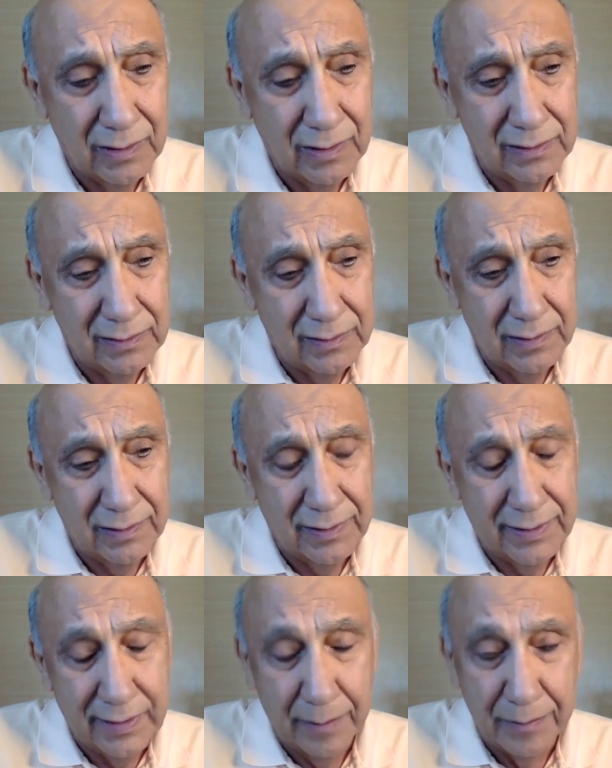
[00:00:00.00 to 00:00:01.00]
I
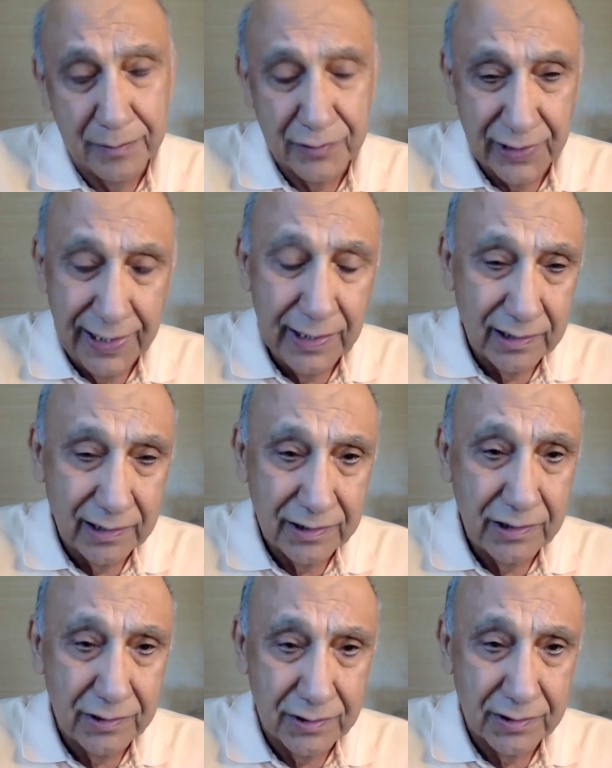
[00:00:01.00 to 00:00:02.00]
ended up training
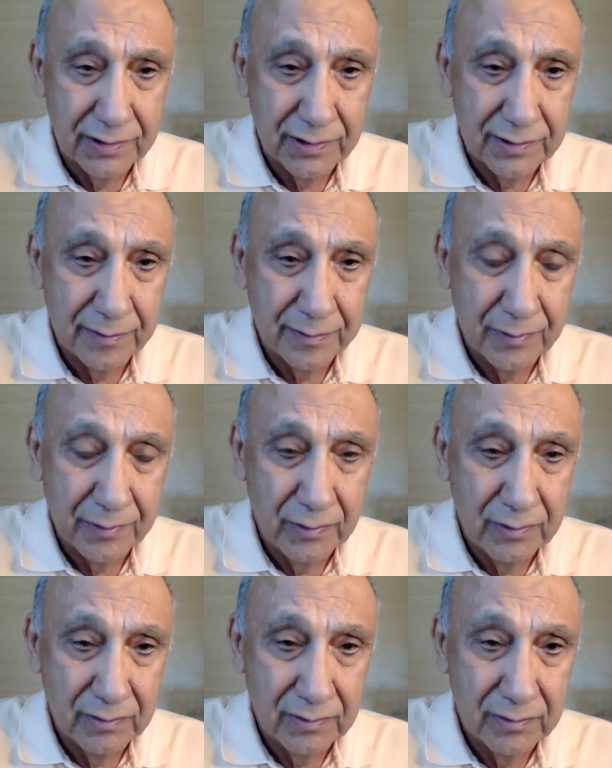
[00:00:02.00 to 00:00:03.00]
teachers at some
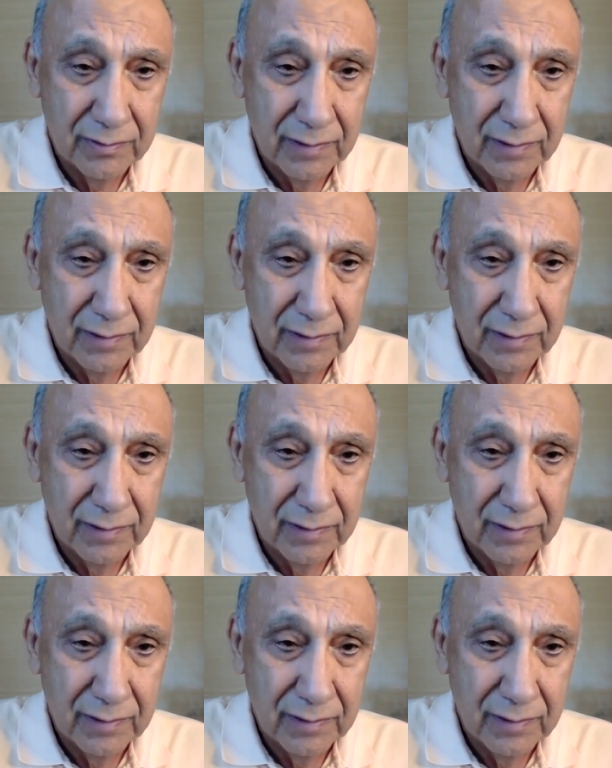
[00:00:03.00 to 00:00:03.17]
point.